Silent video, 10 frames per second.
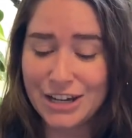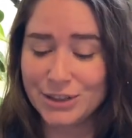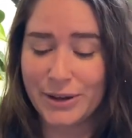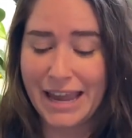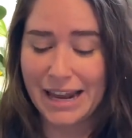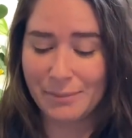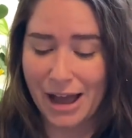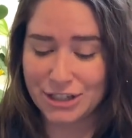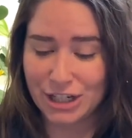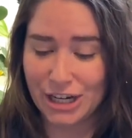So I can't
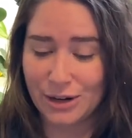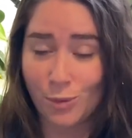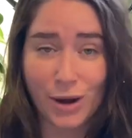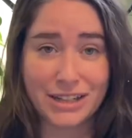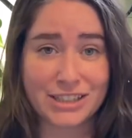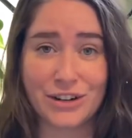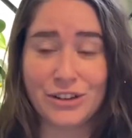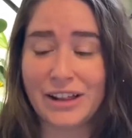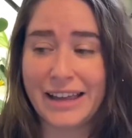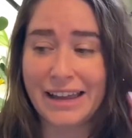imagine what it's going to
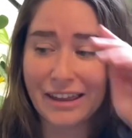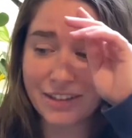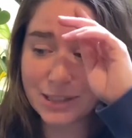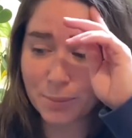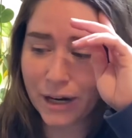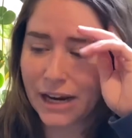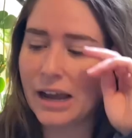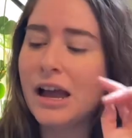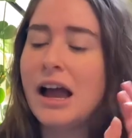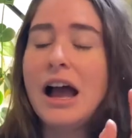look like in the spring.